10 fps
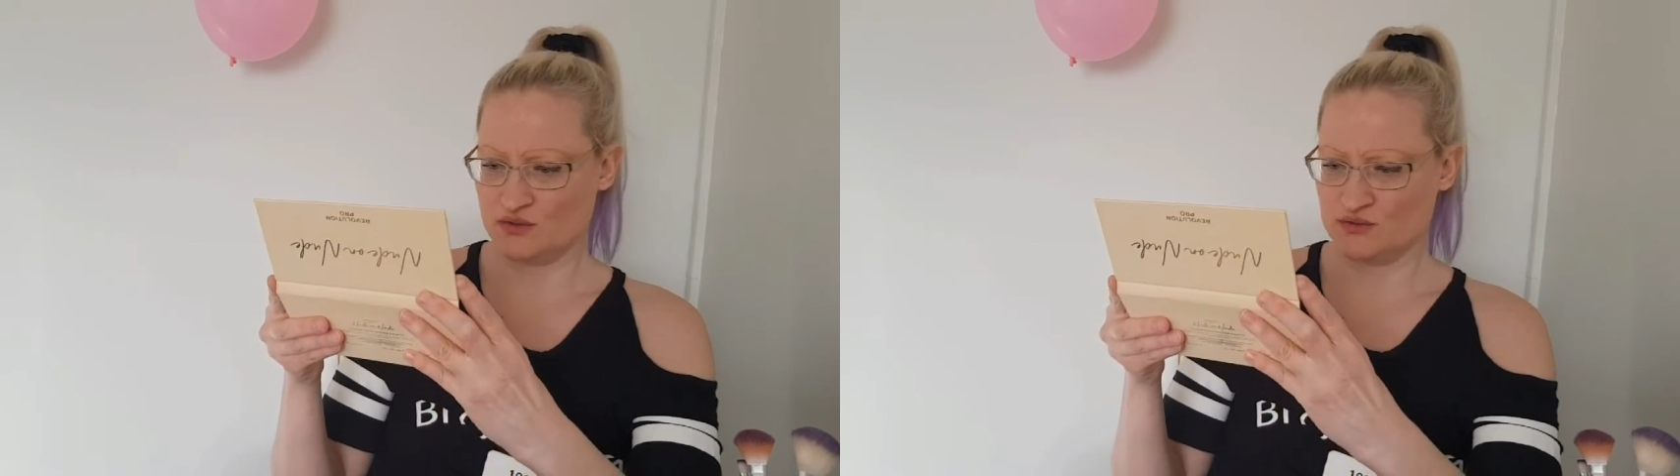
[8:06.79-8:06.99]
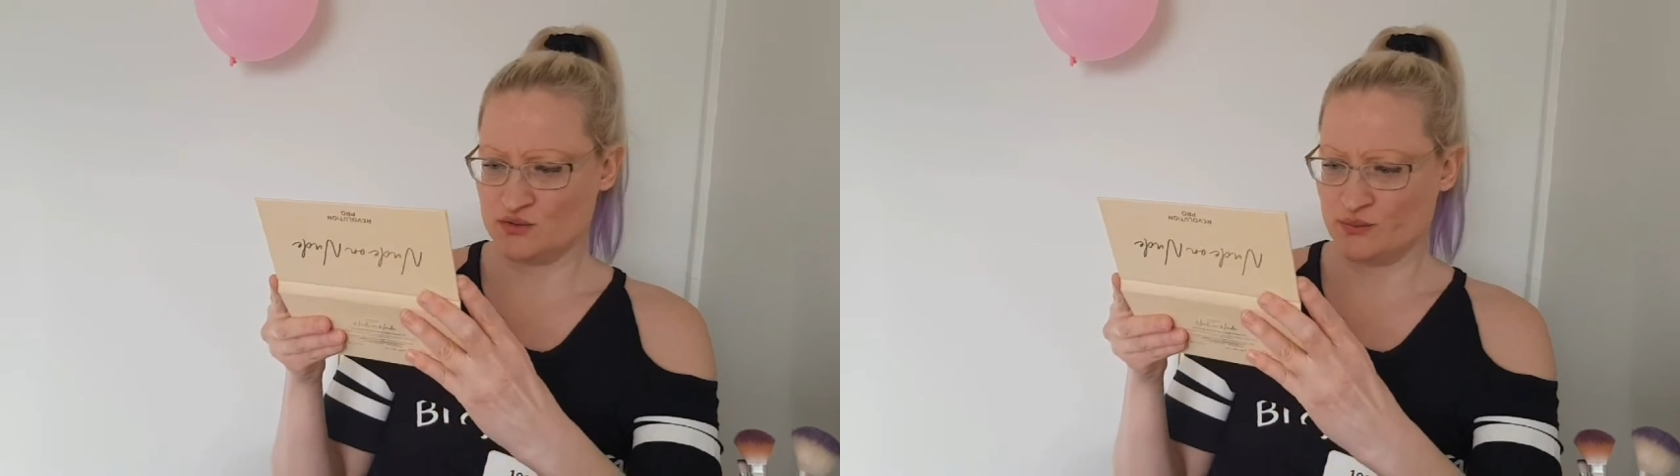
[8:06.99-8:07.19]

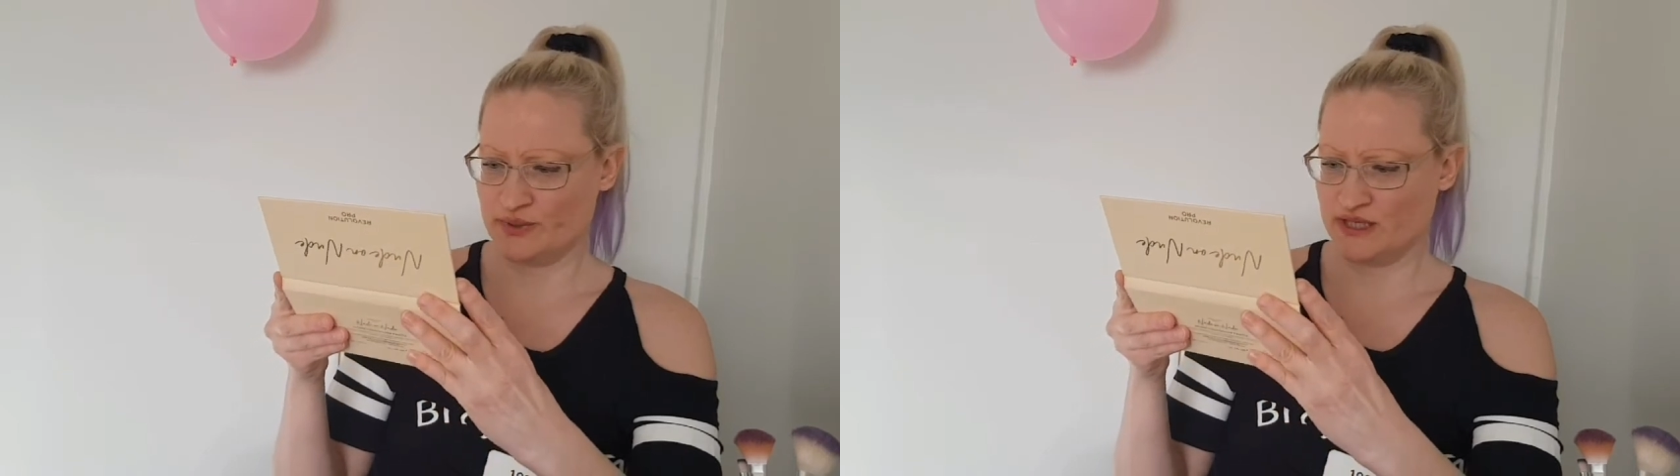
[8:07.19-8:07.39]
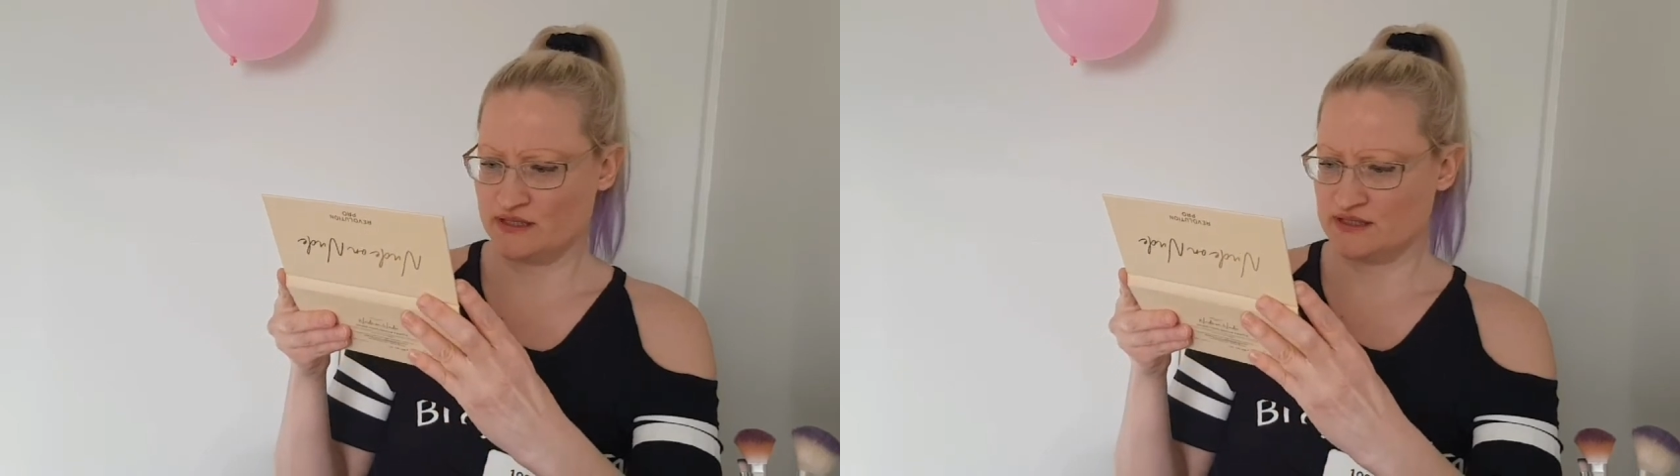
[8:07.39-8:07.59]
contour
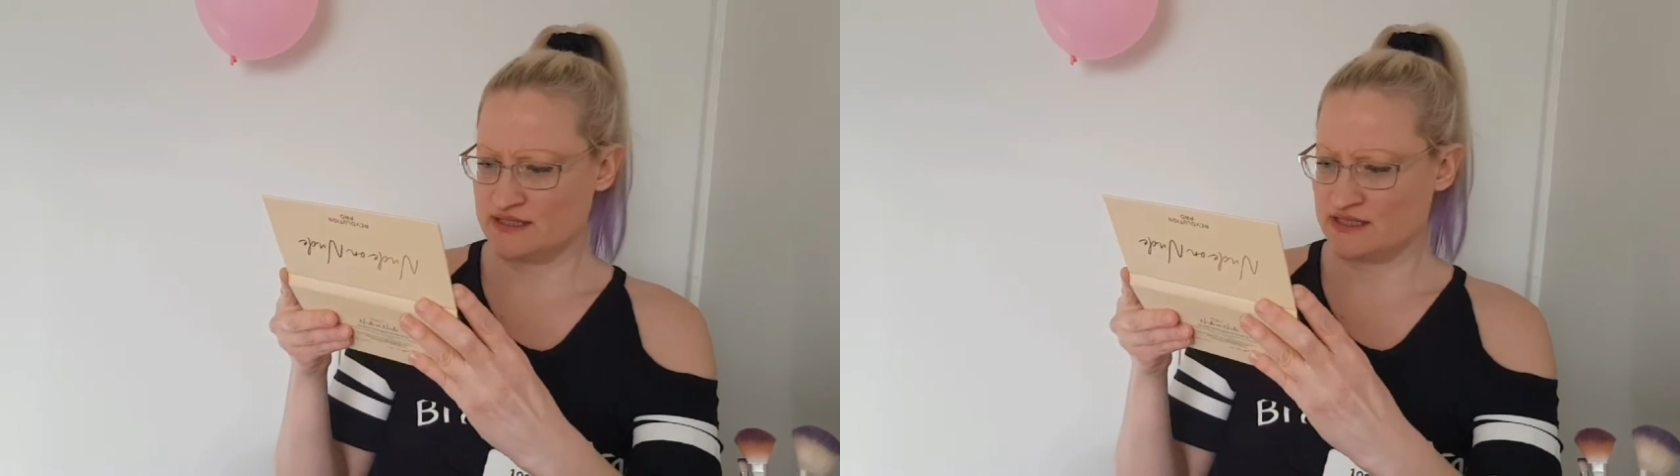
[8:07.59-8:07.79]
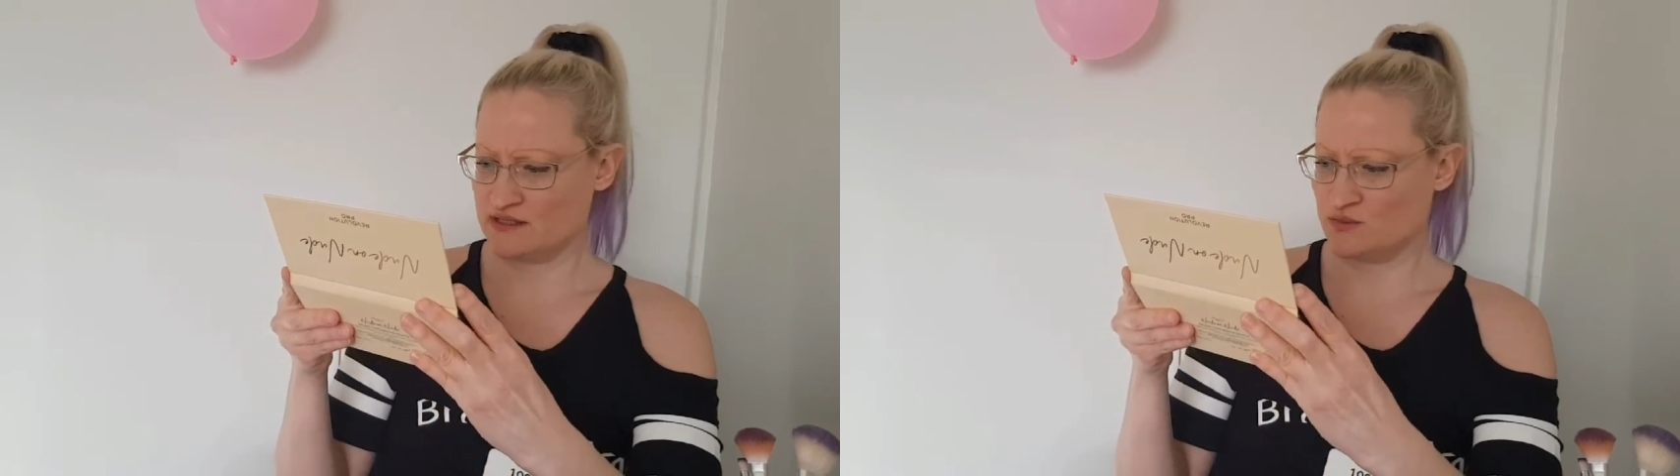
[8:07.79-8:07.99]
peel,
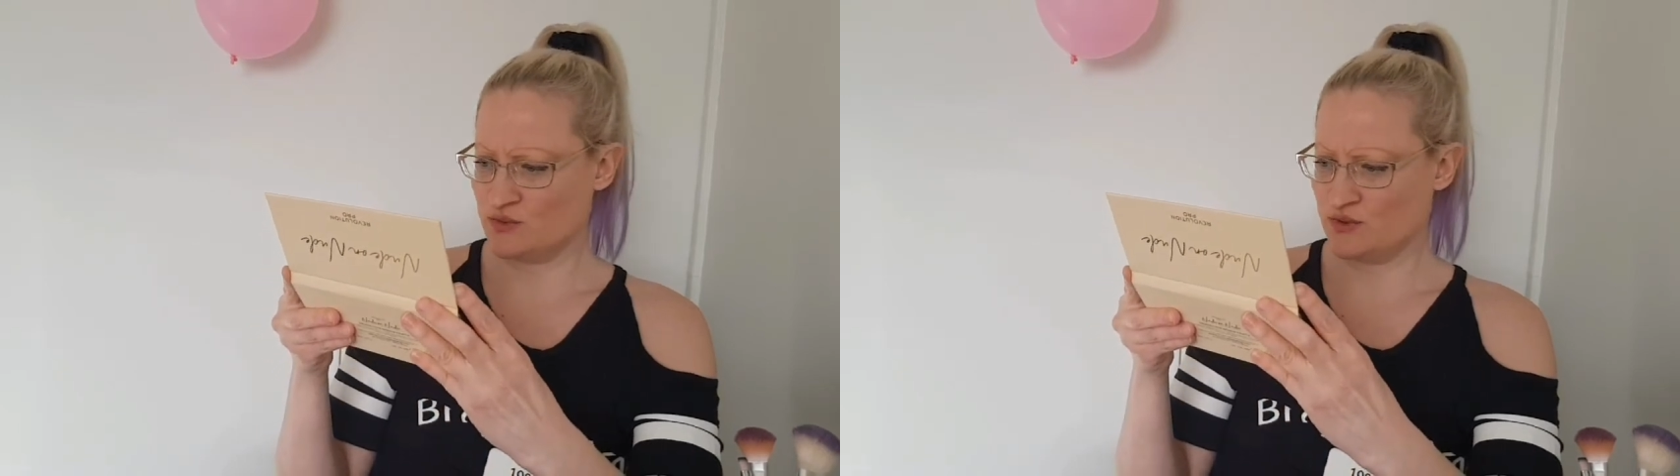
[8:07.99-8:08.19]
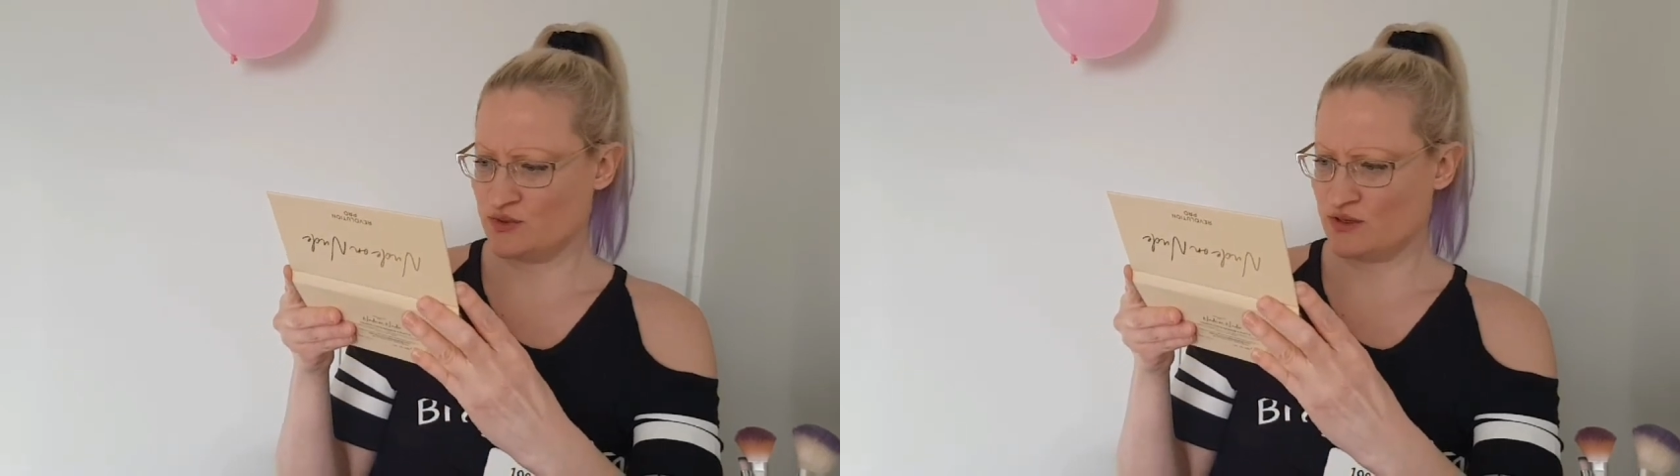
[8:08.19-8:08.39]

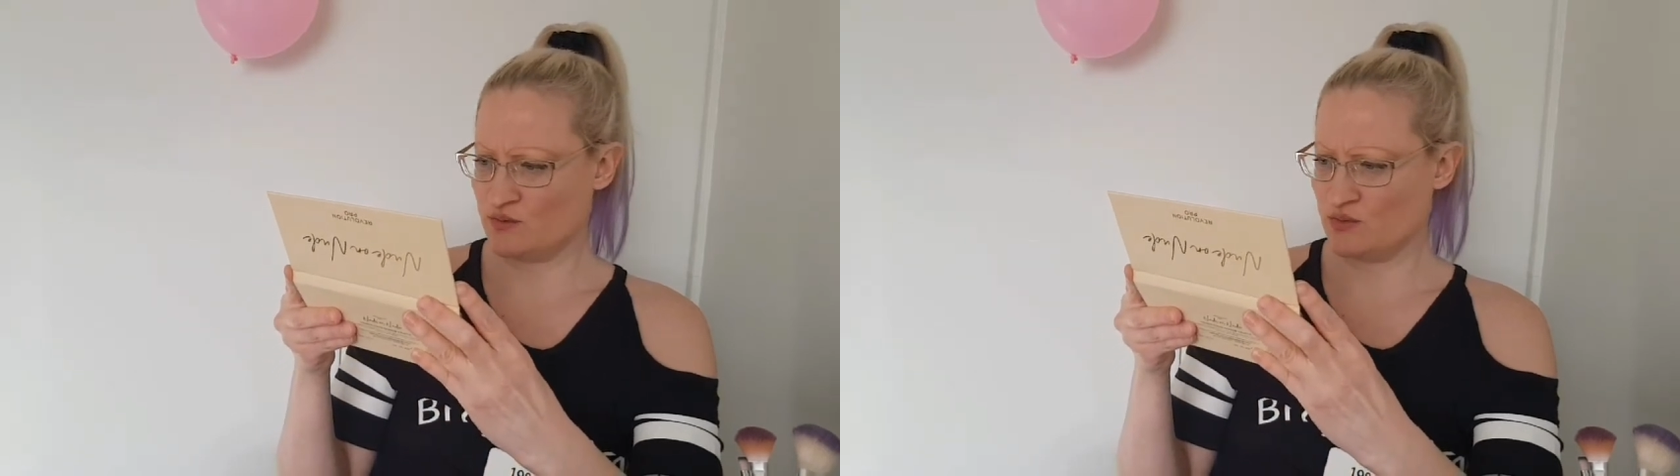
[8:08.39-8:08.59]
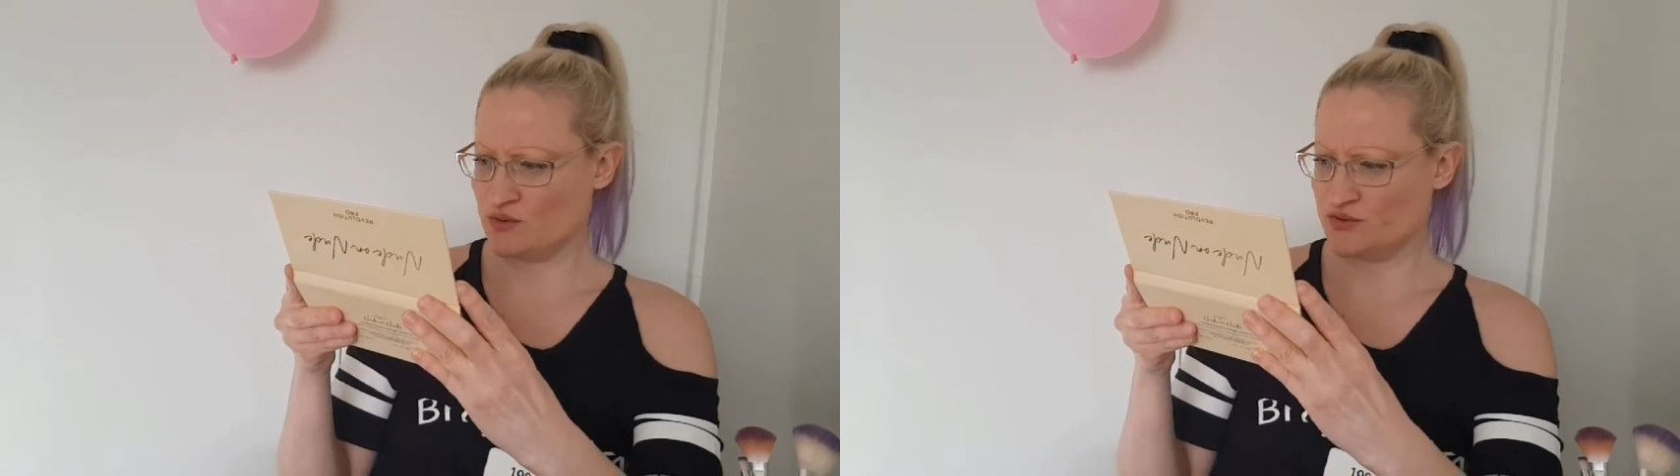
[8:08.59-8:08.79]
question work,
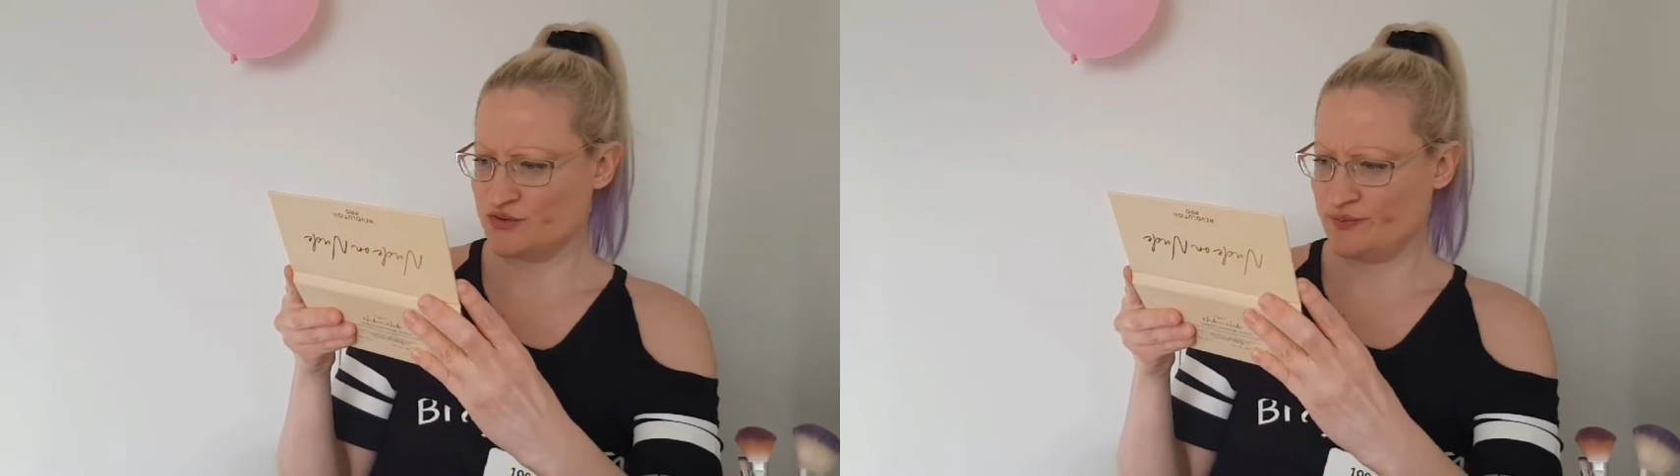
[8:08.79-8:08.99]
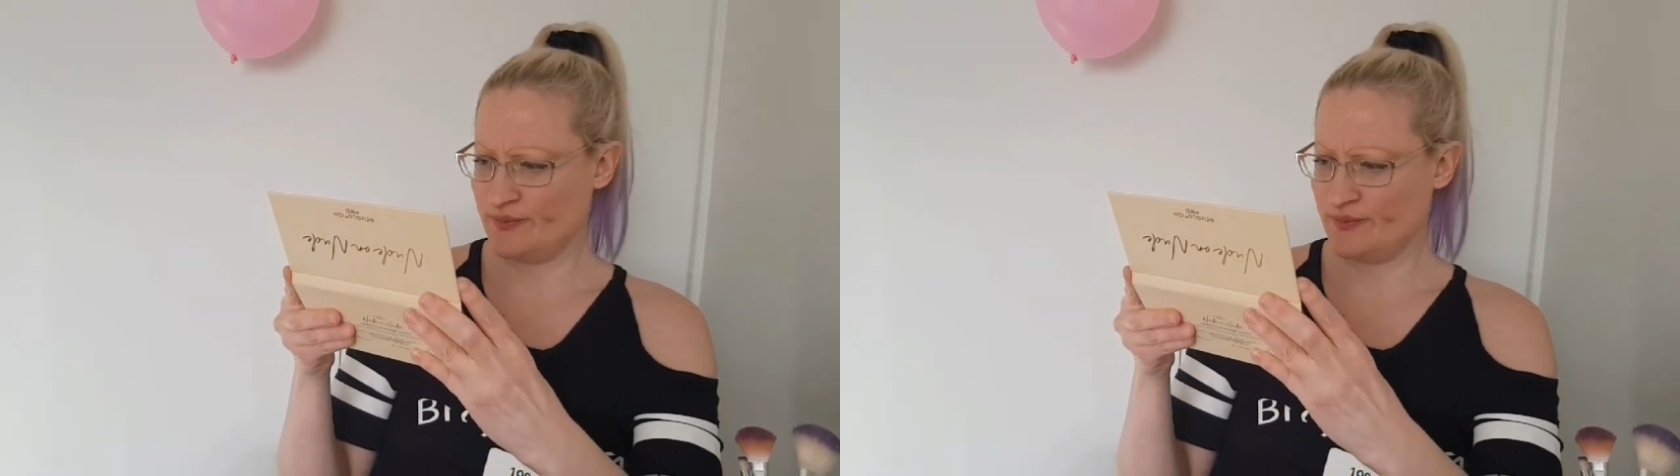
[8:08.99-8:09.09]
a wash,